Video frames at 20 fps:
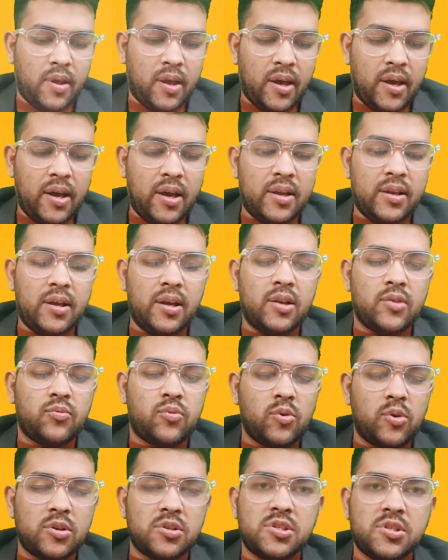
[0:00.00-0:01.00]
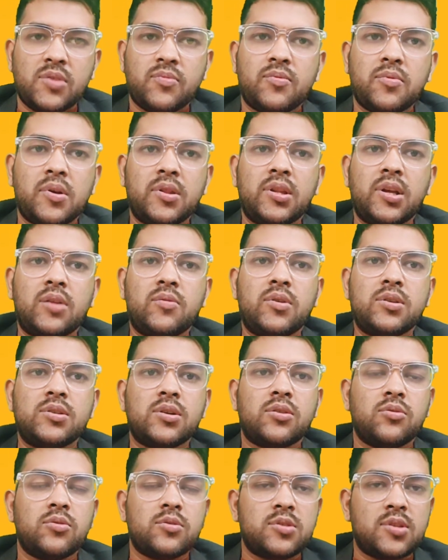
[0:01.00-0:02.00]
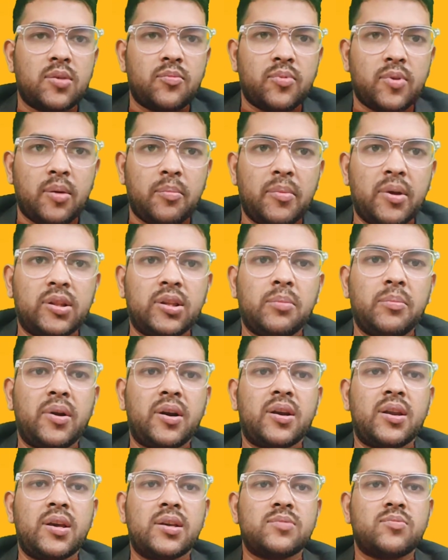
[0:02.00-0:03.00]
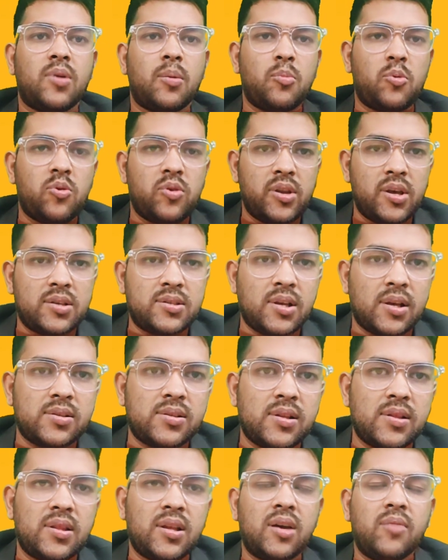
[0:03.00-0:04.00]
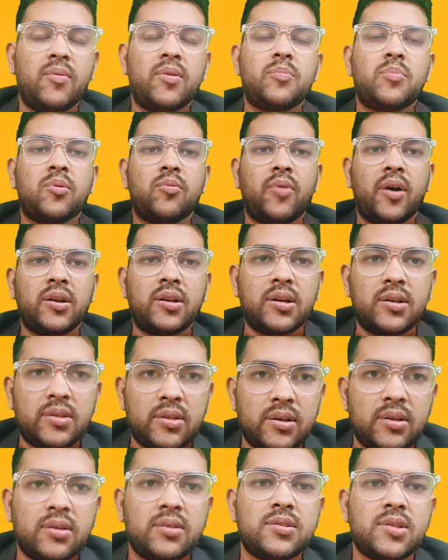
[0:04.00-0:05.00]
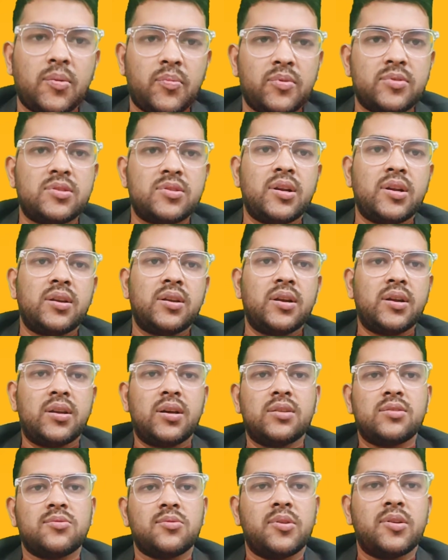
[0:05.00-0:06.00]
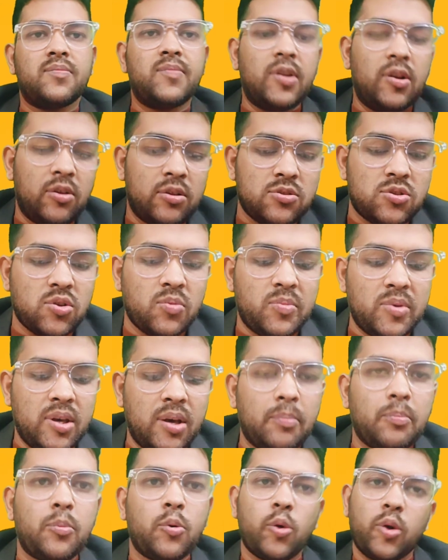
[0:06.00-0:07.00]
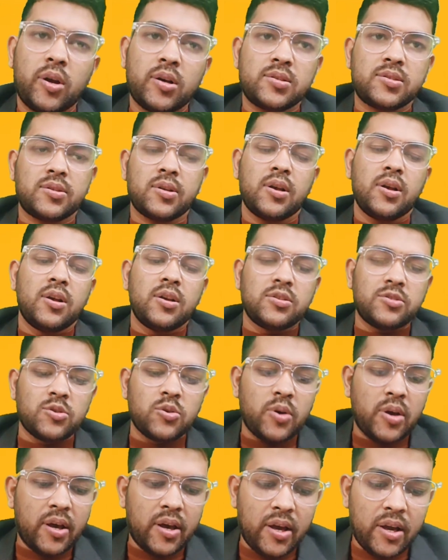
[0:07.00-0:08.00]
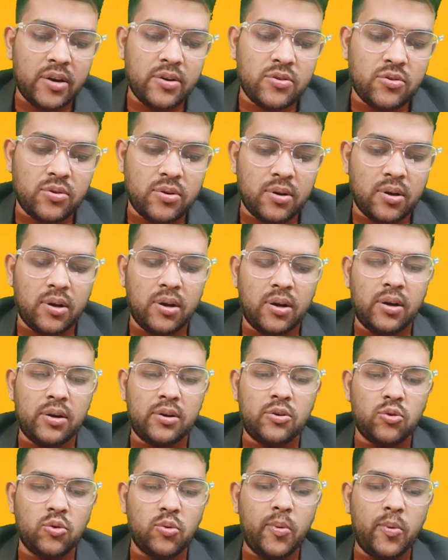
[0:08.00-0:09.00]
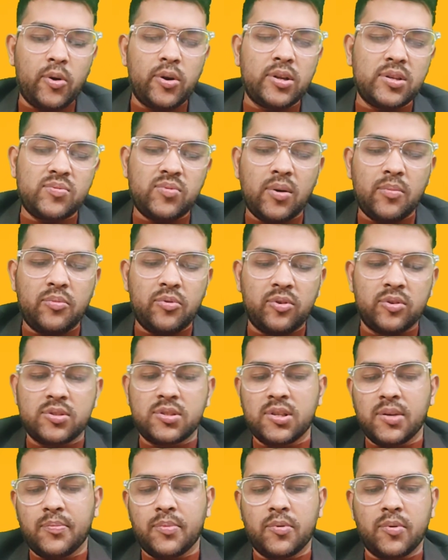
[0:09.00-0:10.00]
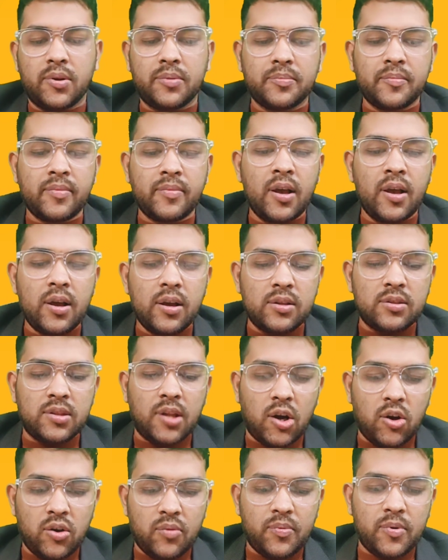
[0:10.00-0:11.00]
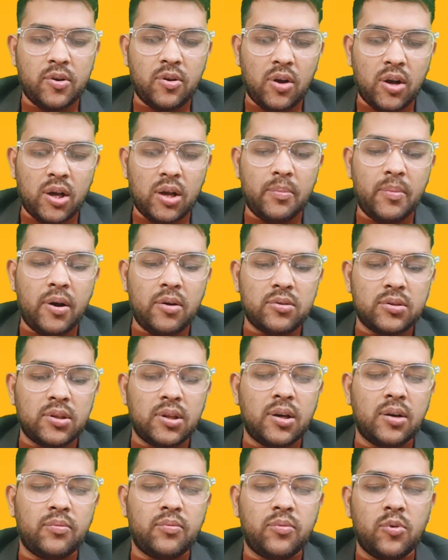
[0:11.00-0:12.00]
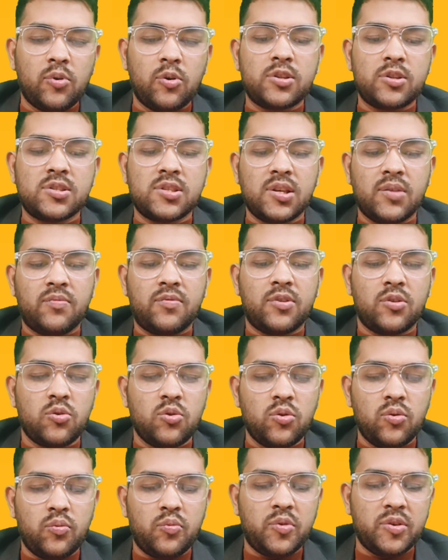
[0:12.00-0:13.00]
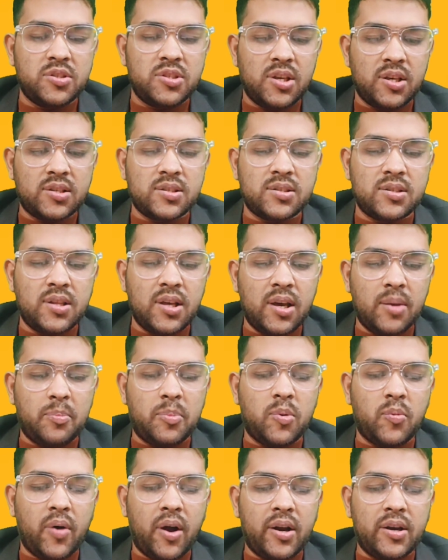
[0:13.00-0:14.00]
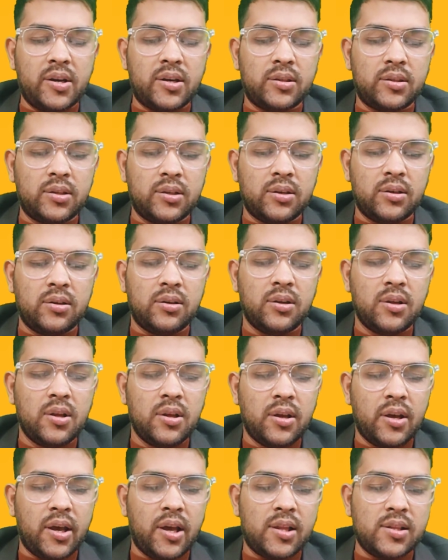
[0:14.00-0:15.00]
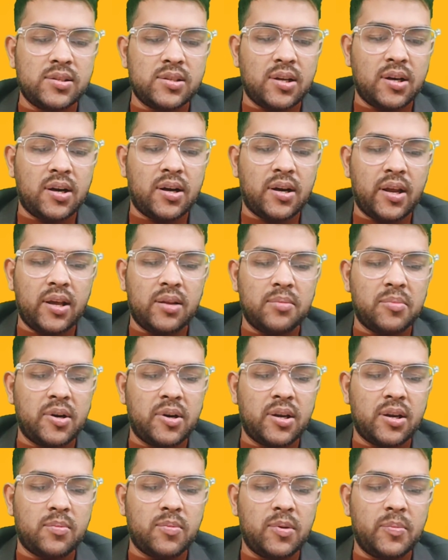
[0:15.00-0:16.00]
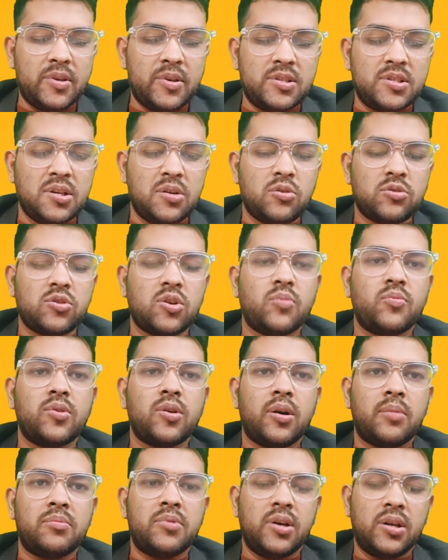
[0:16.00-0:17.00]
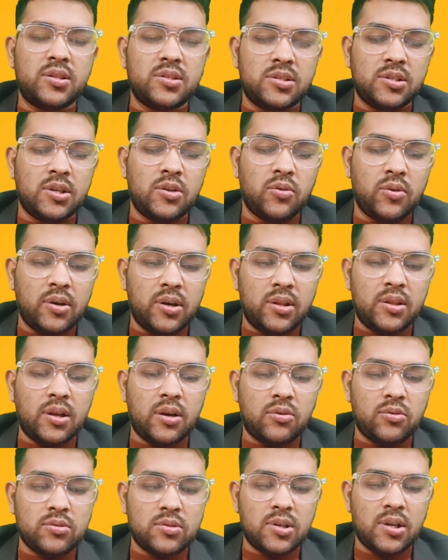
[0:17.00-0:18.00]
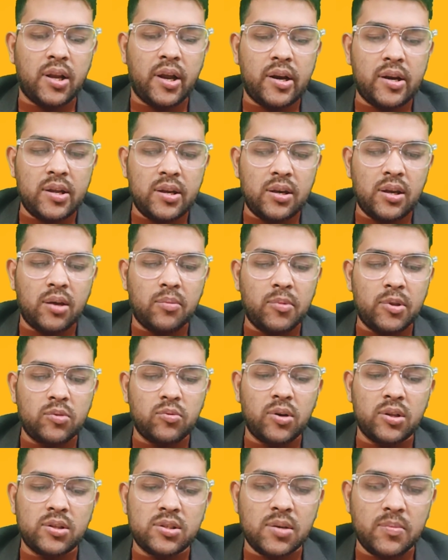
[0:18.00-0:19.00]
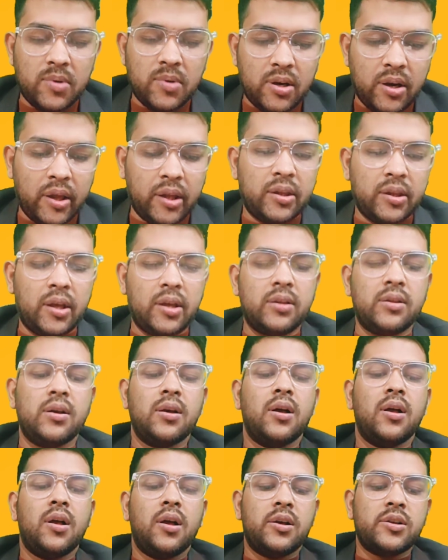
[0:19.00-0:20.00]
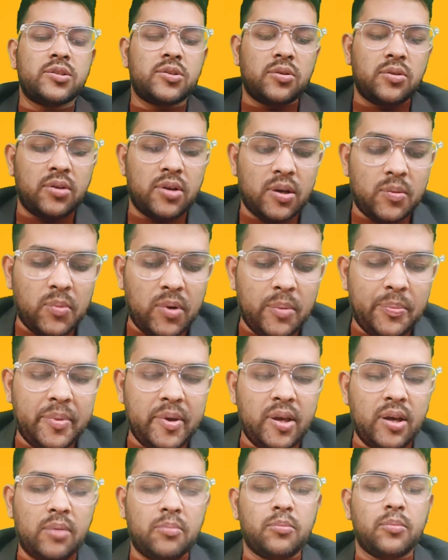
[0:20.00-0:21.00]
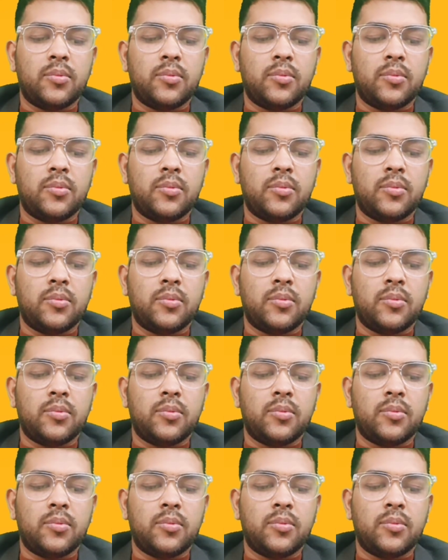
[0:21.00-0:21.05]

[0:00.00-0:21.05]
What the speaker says: Again, in 4 shift 1, there was a question from mathematics from conic section. They haven't provided the sufficient data, so it will also be a bonus. So again, 2 bonus from 4 shift 1. Now if you talk about the 4 shift 2 physics, they have provided the answer 10, but it will be 0. So if you have done 0 in the question ID ending with 1799, so it will be a